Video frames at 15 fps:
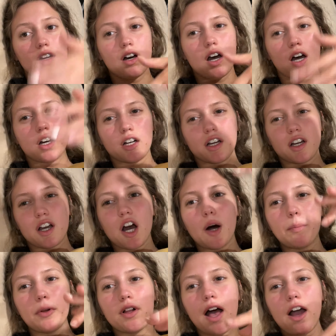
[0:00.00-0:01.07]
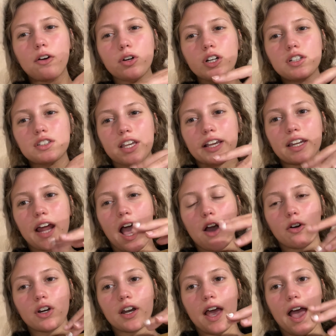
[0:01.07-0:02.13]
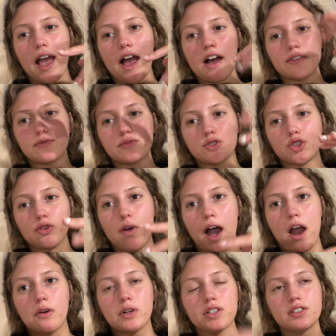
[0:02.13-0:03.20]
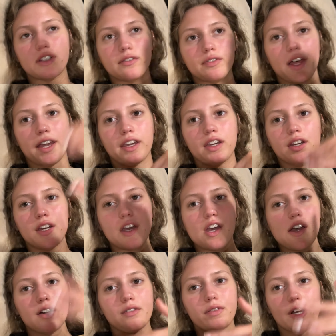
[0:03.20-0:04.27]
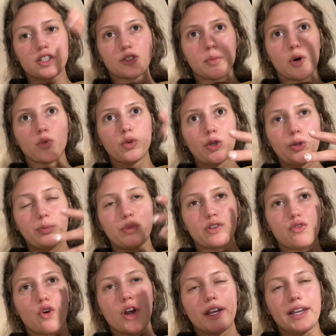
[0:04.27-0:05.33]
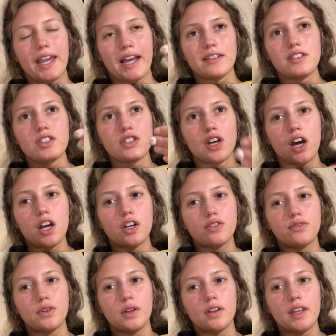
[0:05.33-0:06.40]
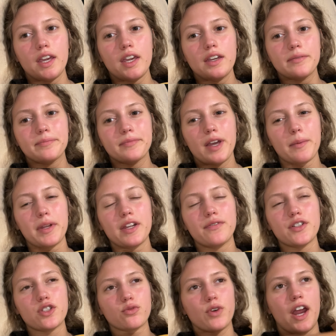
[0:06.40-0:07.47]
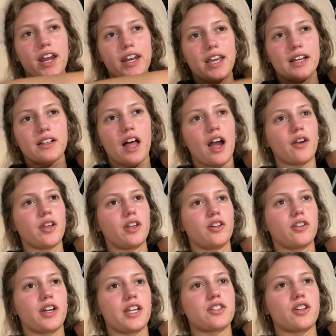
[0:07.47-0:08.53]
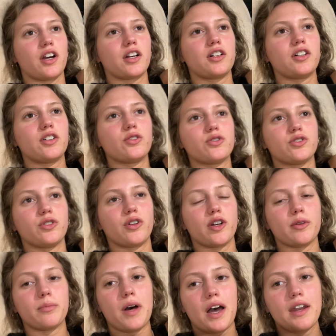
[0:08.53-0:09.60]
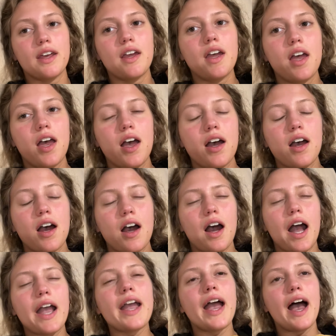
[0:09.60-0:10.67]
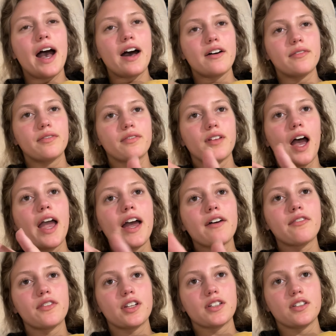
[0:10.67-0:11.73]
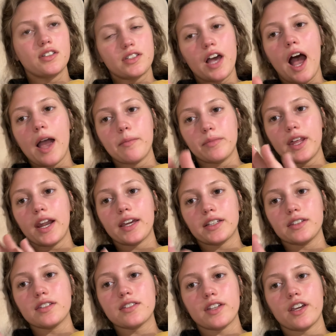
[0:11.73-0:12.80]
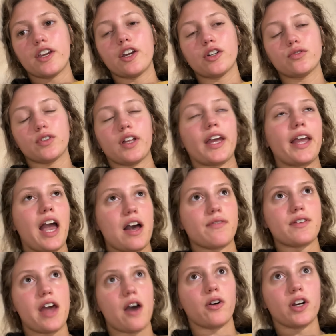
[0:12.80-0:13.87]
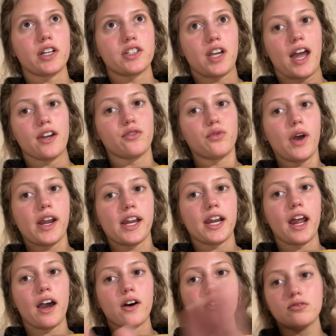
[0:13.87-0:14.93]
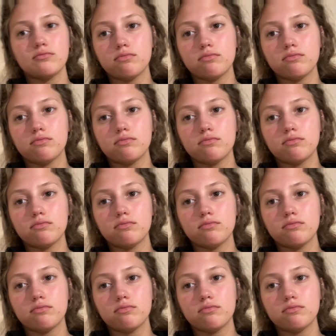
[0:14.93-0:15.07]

a couple hours, like an hour and a half, 2 hours of, like, flexible room before it gets dark fully. I mean, if it's rainy and cloudy, it'll get dark a little sooner, but I have the time that I can sit here for, like, half an hour and kind of wait it out.